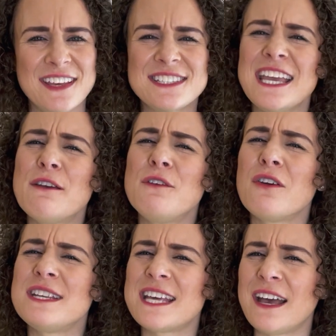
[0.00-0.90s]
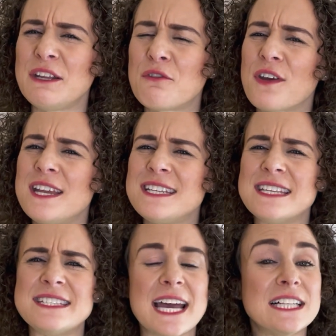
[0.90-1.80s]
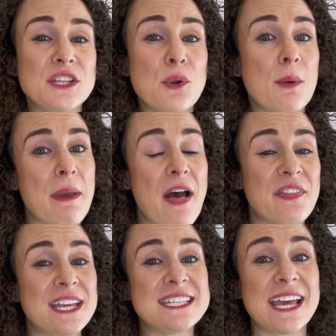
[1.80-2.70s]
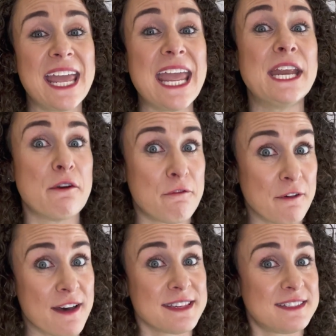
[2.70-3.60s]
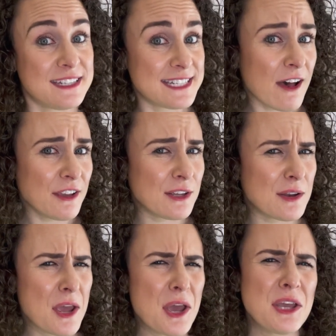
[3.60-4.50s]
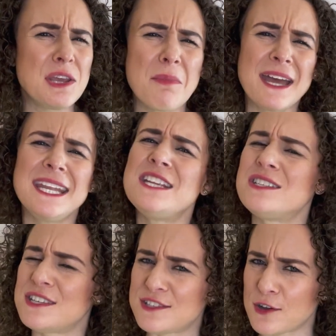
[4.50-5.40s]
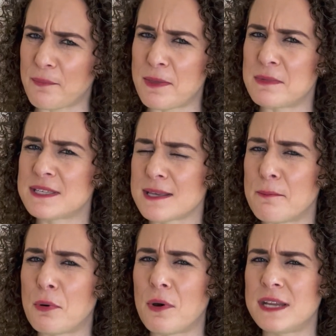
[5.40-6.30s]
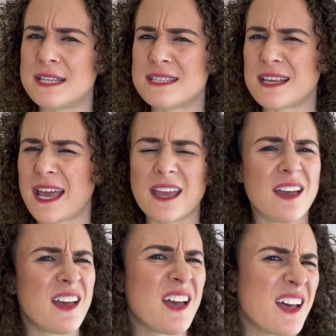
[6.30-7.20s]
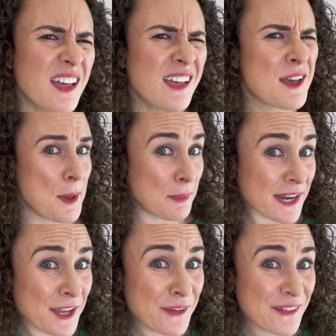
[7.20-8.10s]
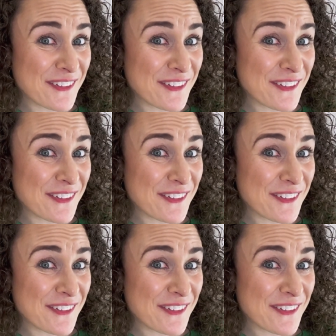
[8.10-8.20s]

So if your Italian friend is telling you about their day in fast Italian, you might need to stop them at some point and say, huh? Prego?